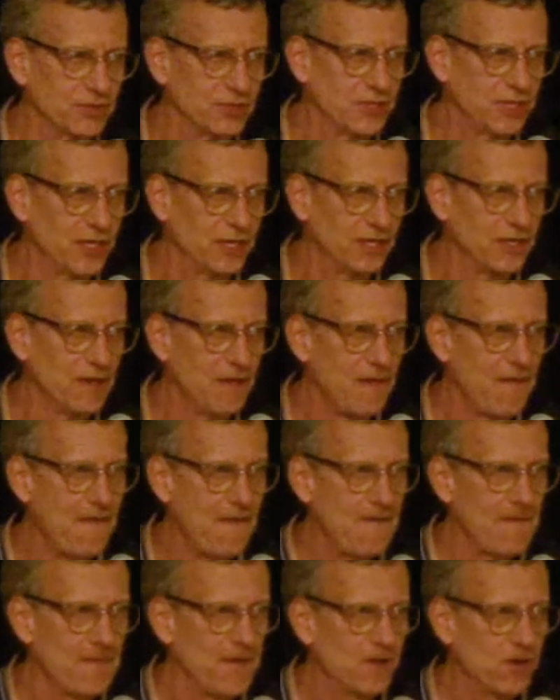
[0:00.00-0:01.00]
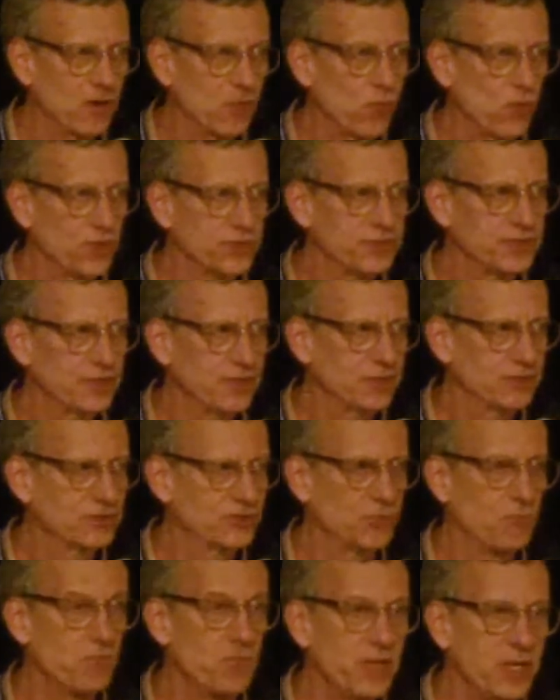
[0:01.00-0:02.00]
today are ones that are
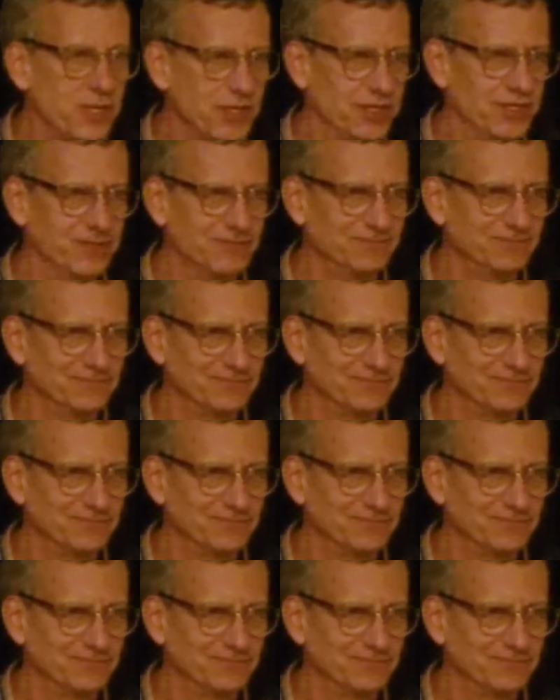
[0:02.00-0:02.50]
submitted,